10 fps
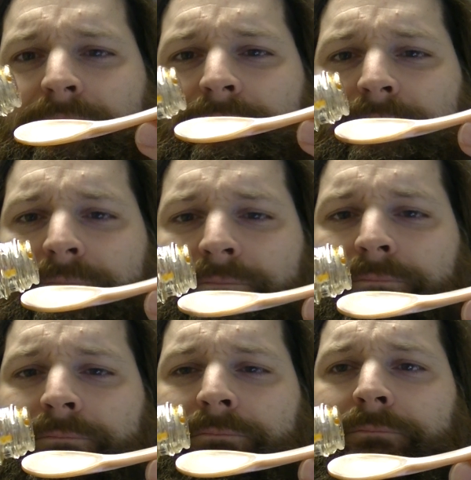
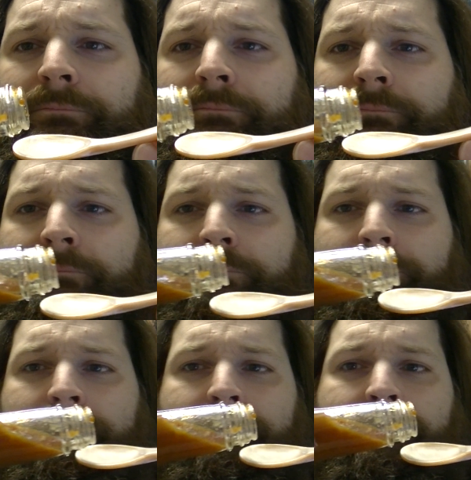
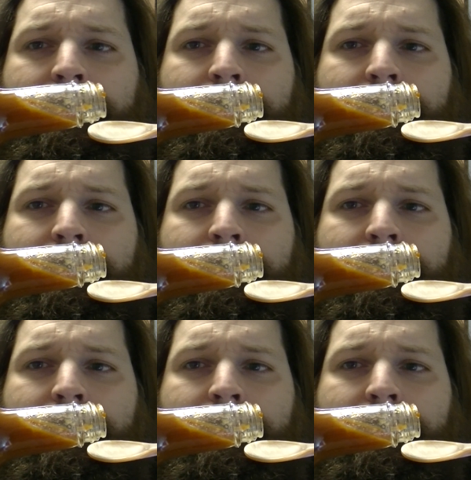(no one is talking)